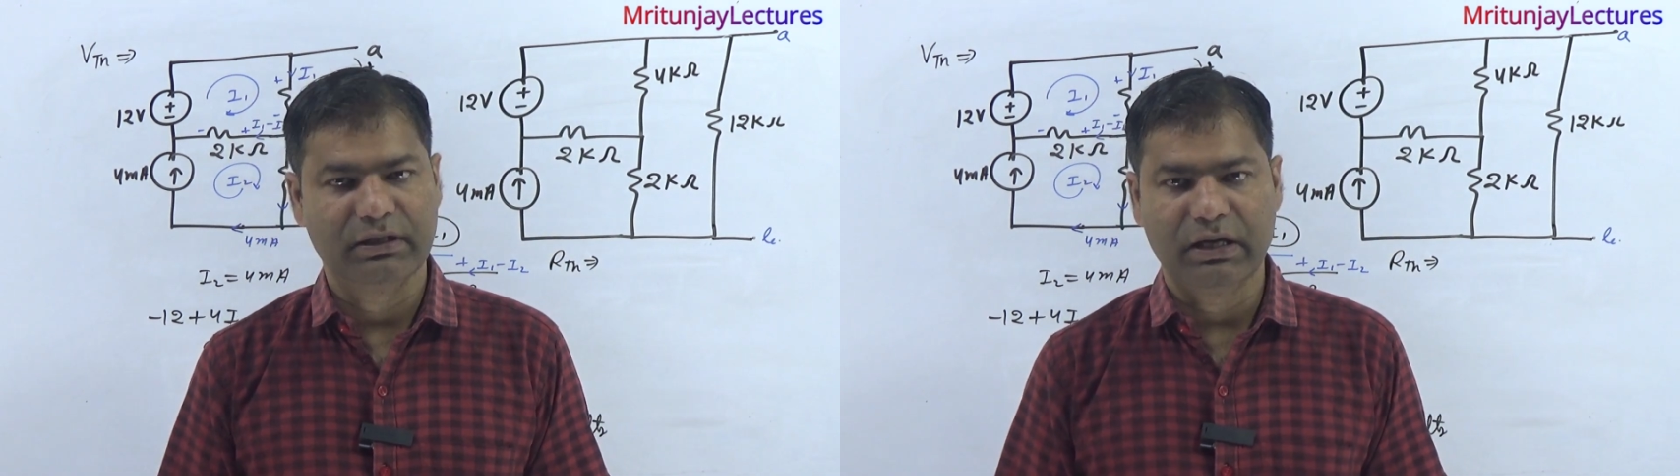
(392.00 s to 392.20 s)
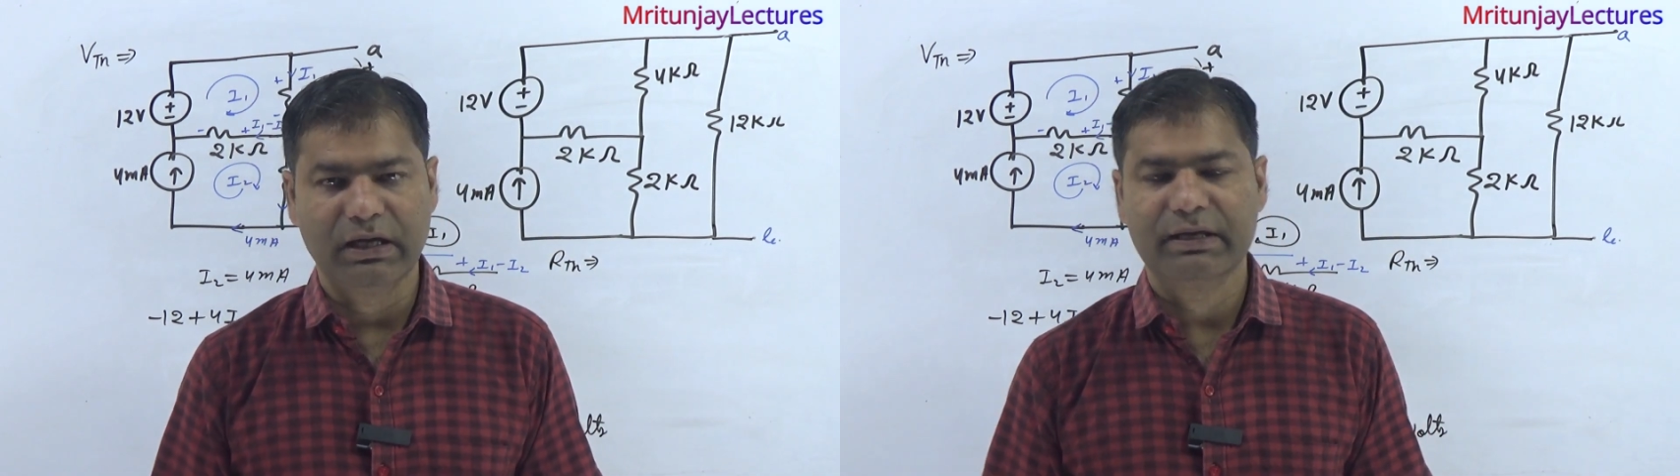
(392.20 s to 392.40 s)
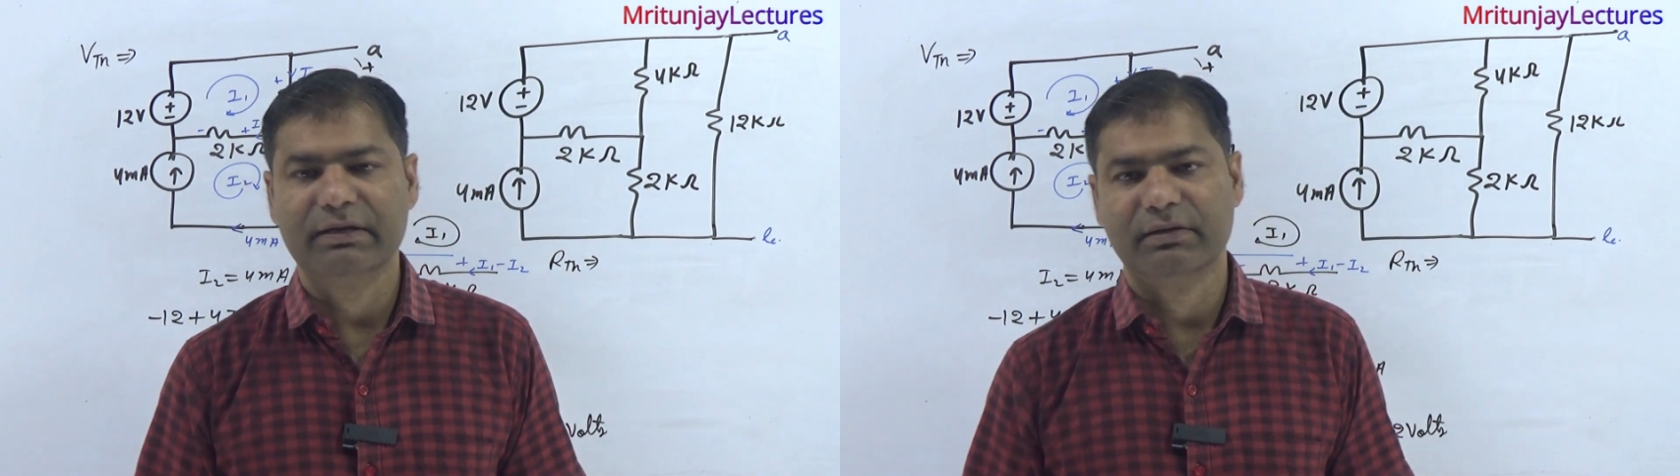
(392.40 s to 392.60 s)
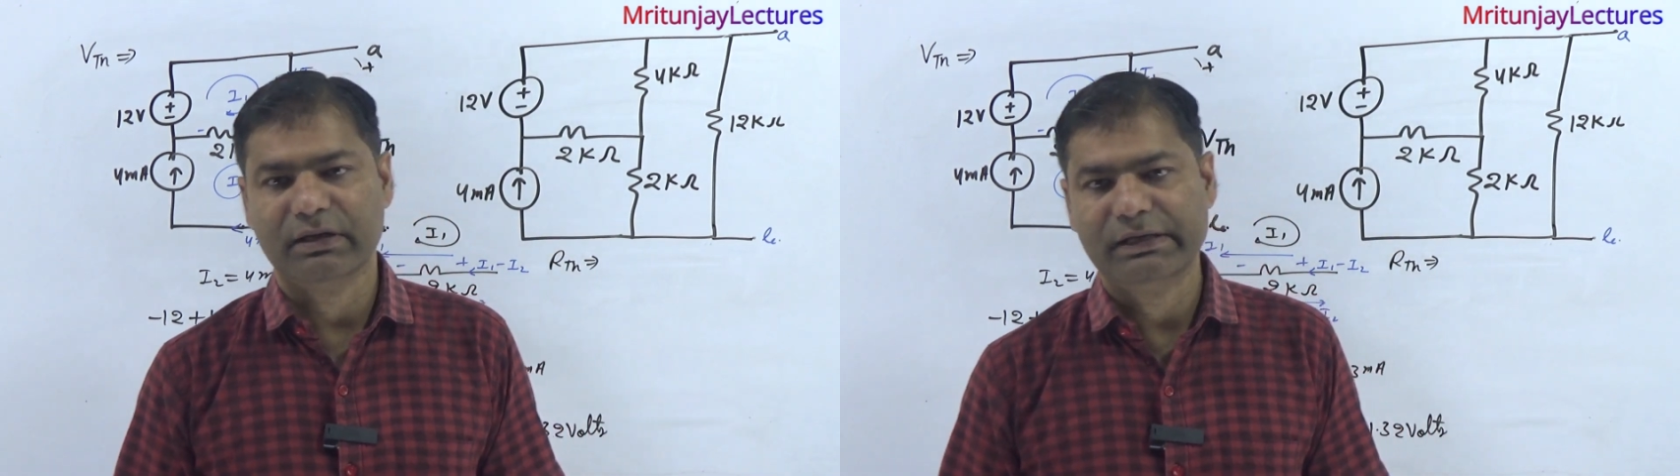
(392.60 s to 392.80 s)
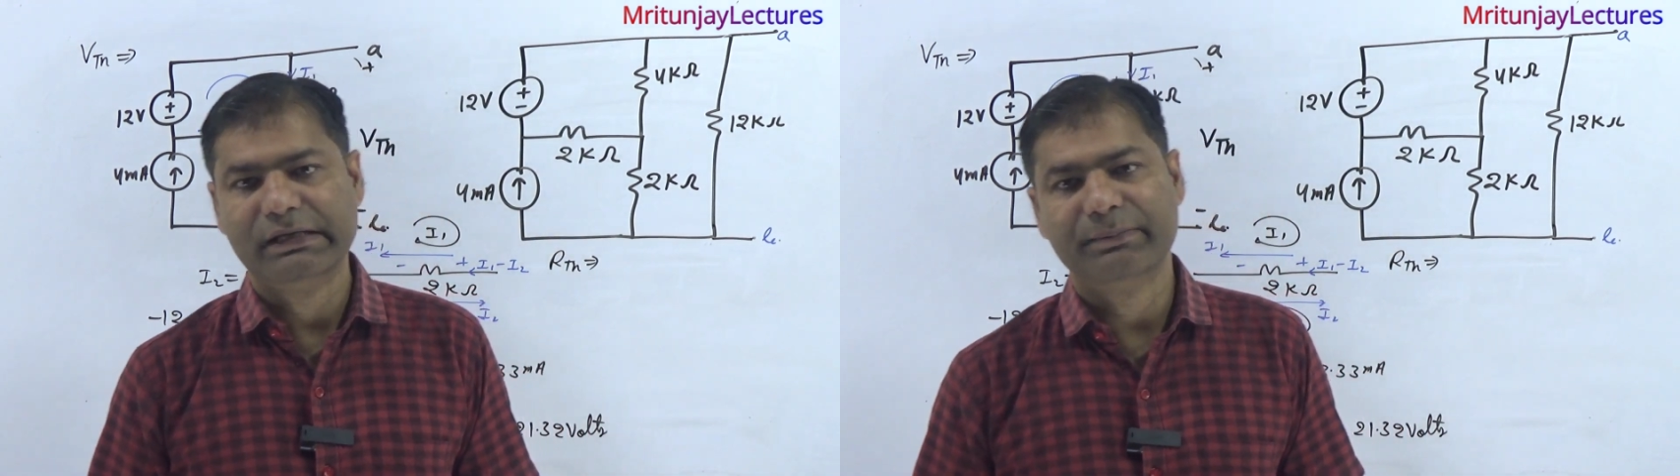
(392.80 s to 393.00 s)
or
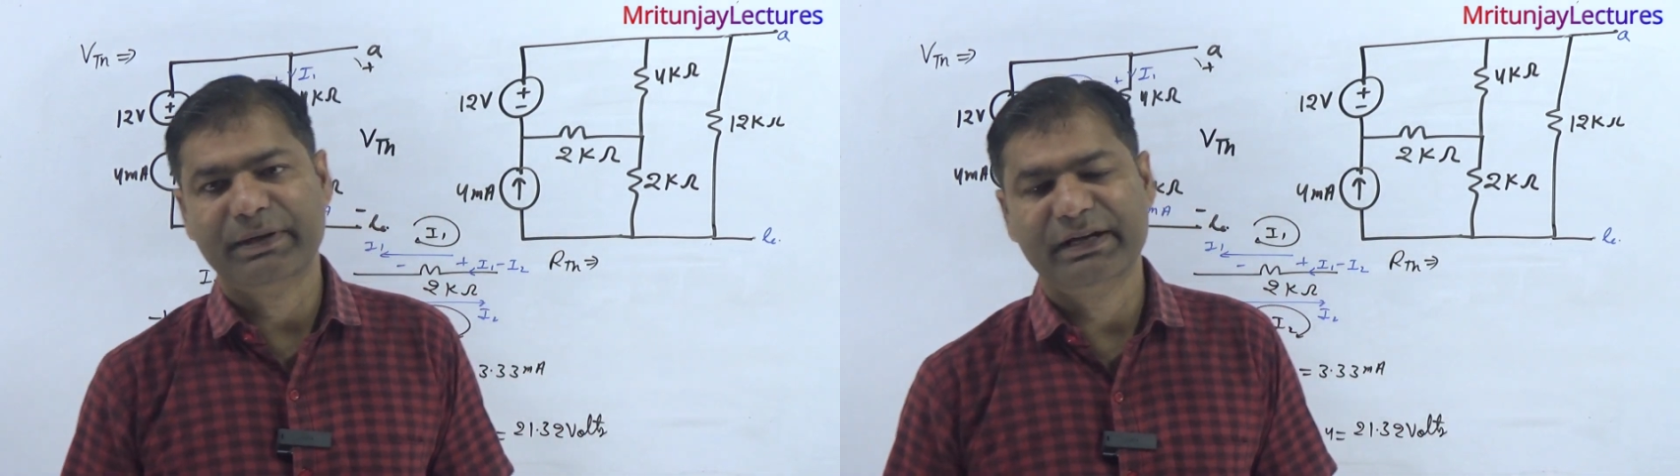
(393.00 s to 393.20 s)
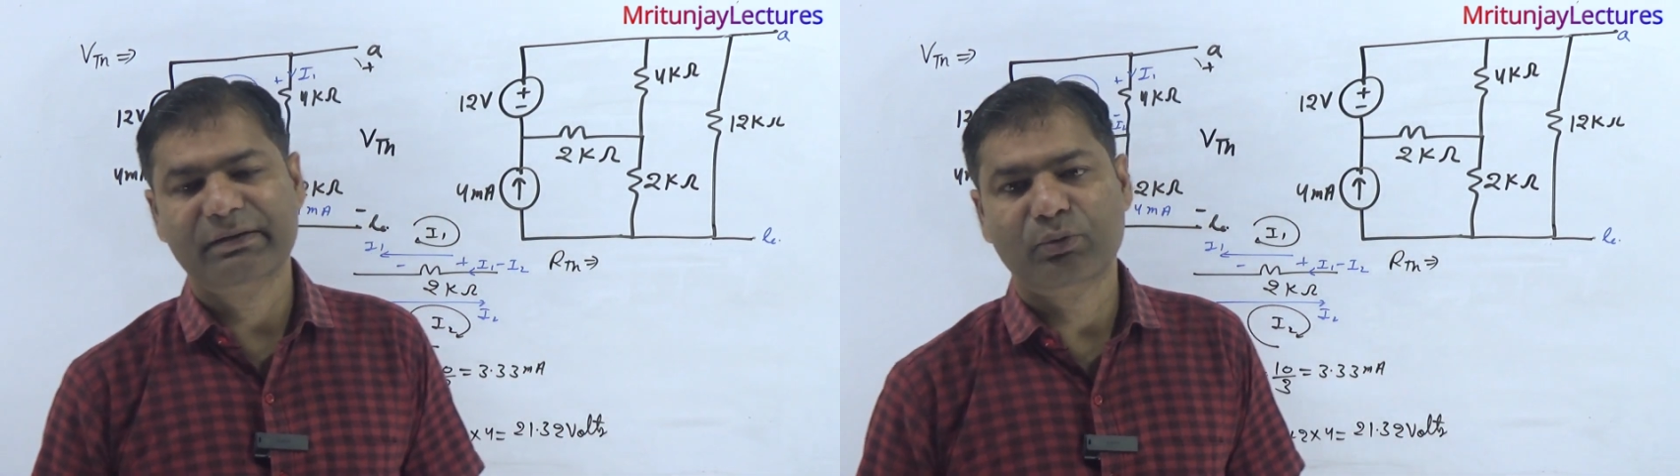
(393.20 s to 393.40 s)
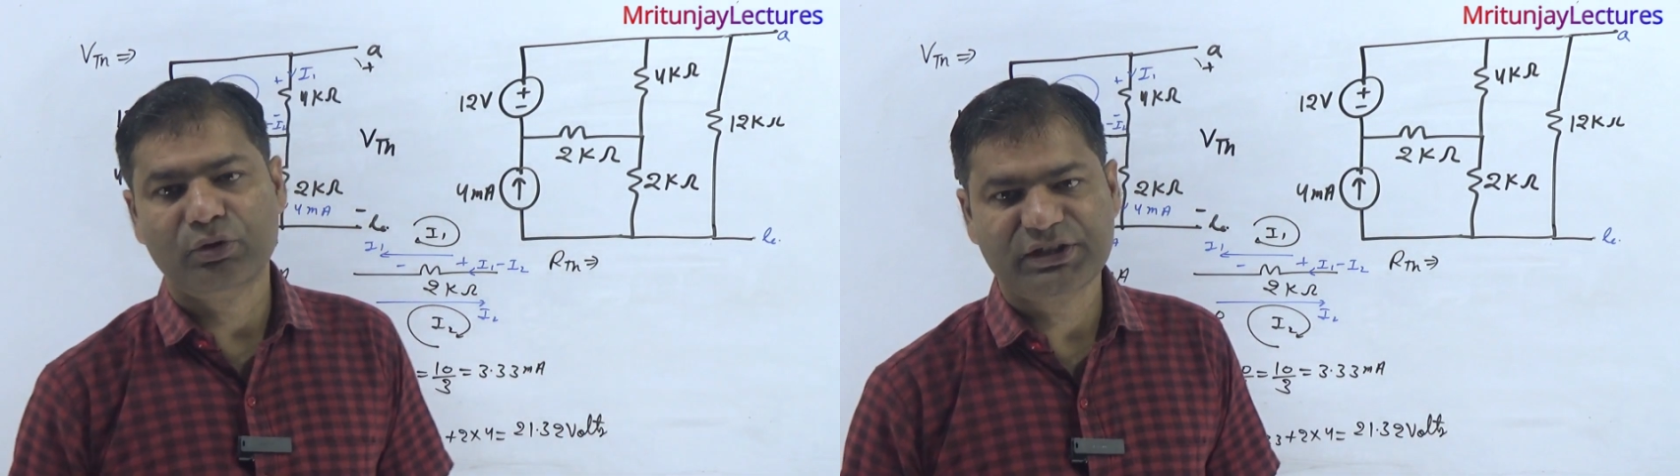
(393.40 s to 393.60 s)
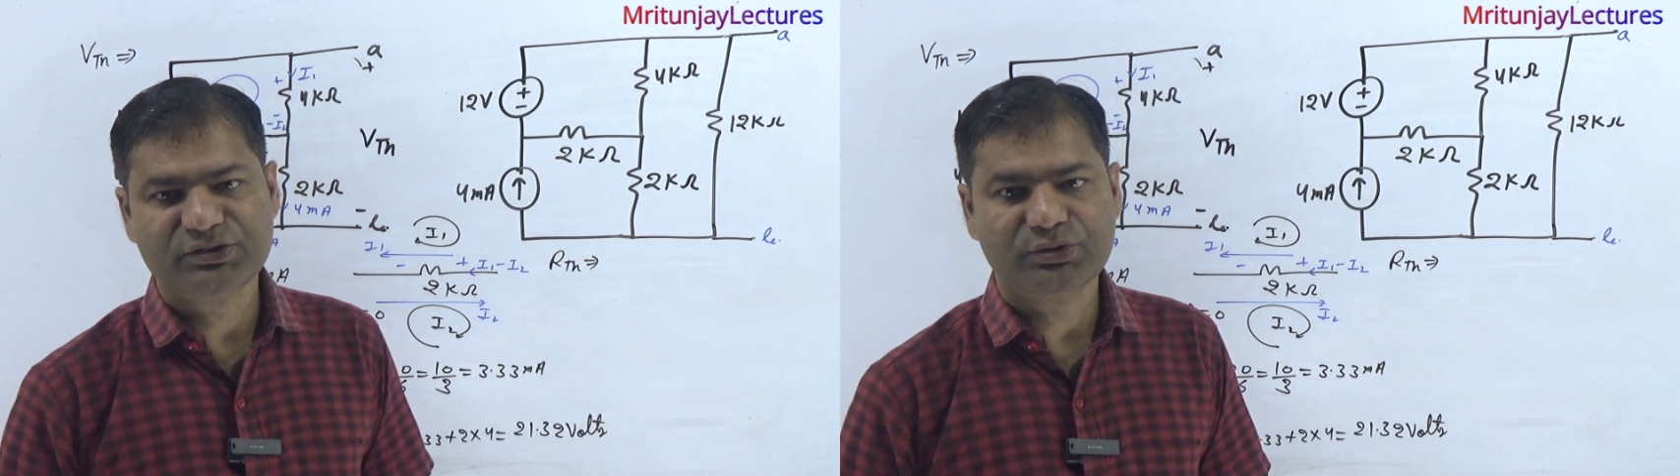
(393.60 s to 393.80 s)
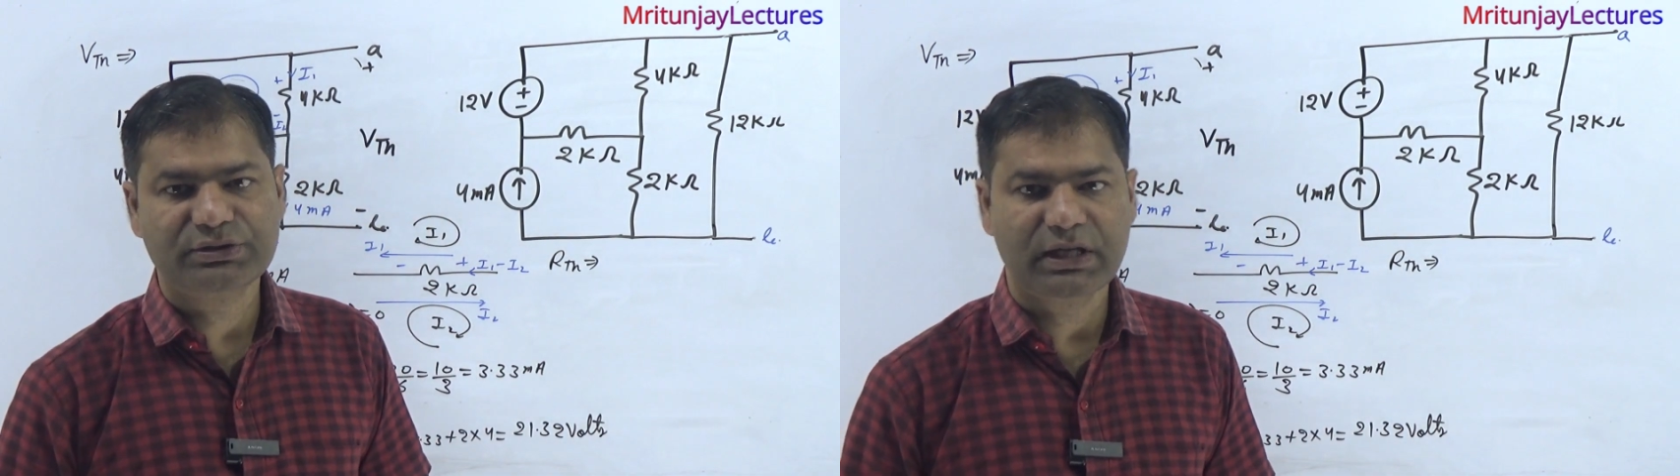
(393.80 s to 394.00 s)
independent voltage
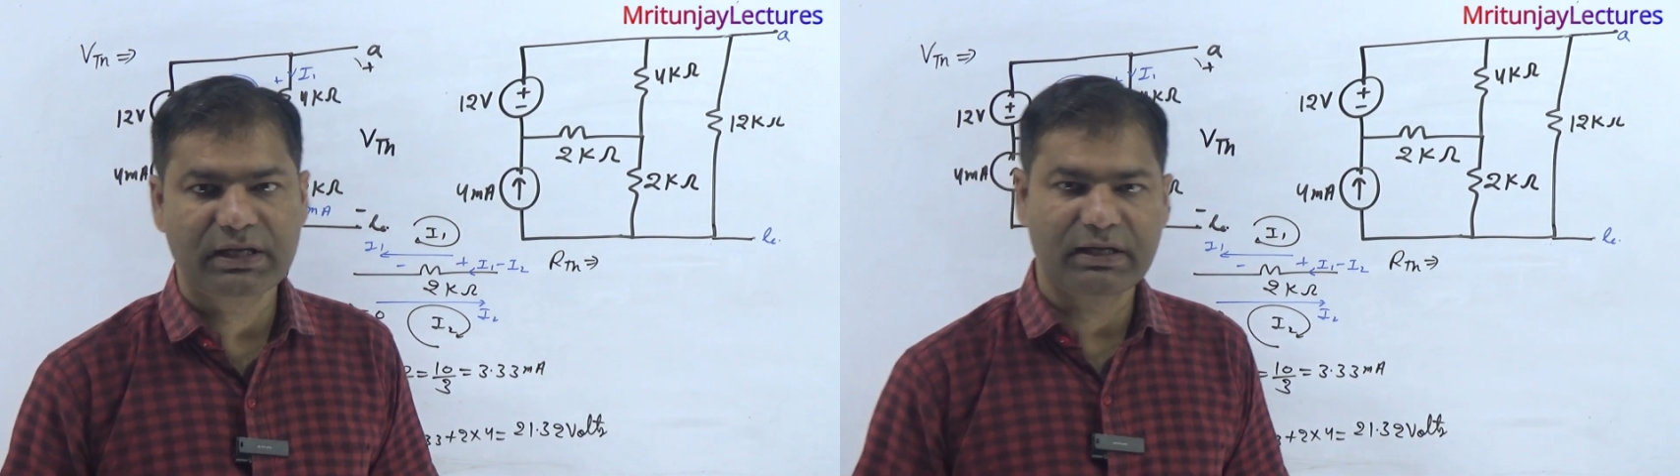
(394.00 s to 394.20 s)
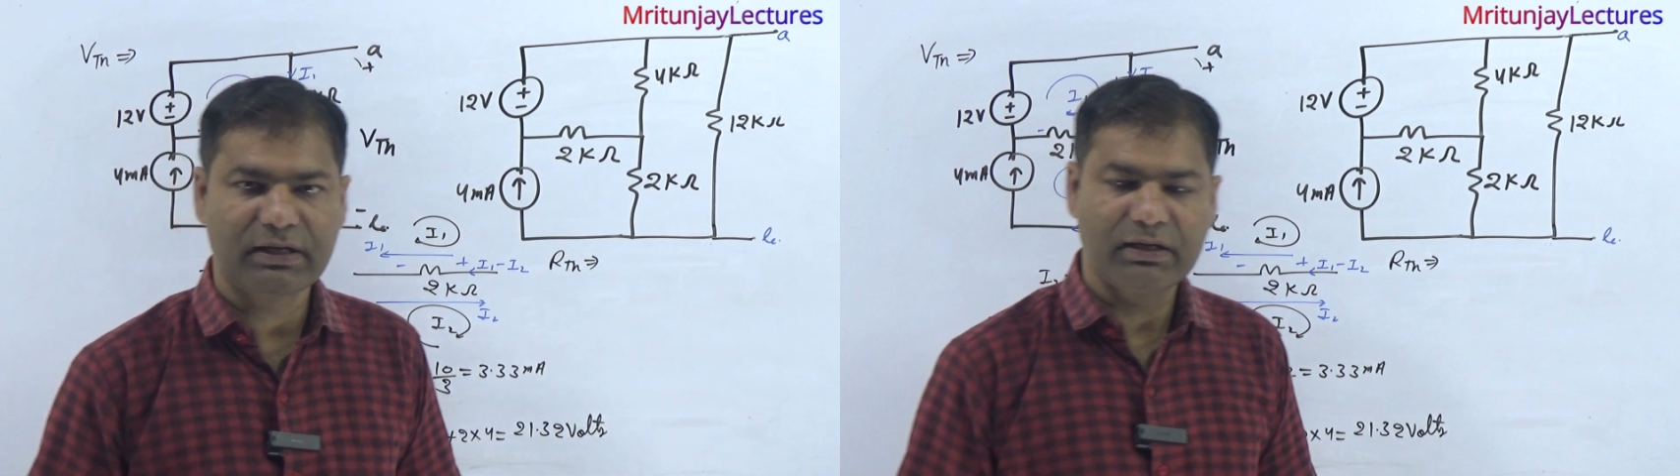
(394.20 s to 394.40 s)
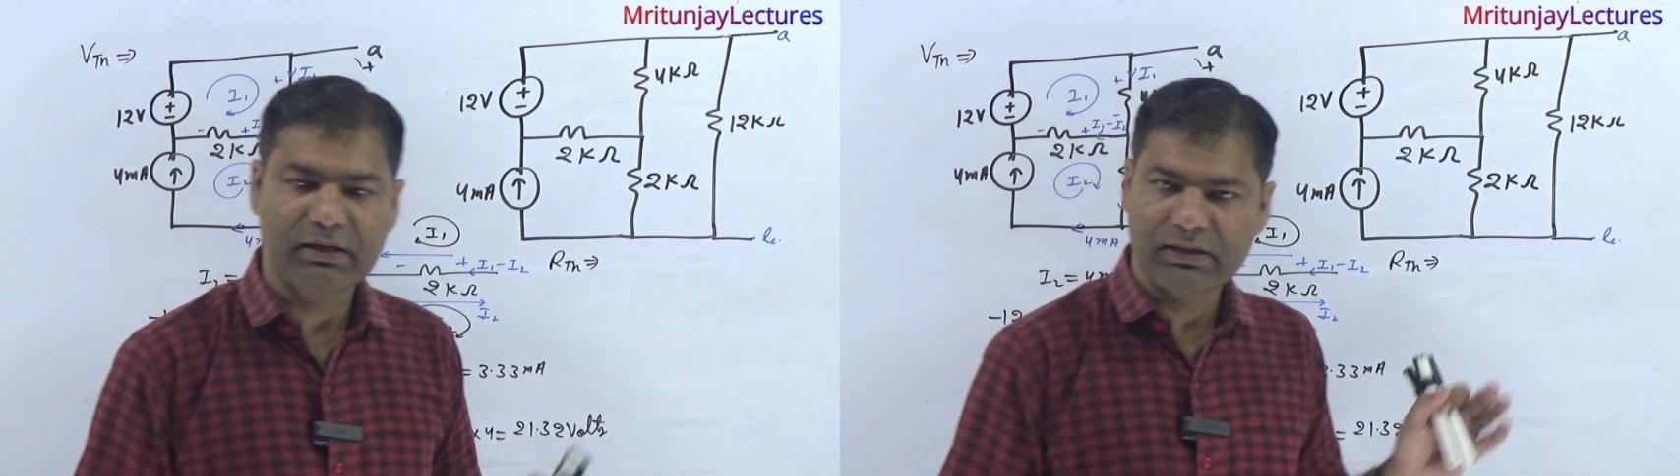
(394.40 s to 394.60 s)
source are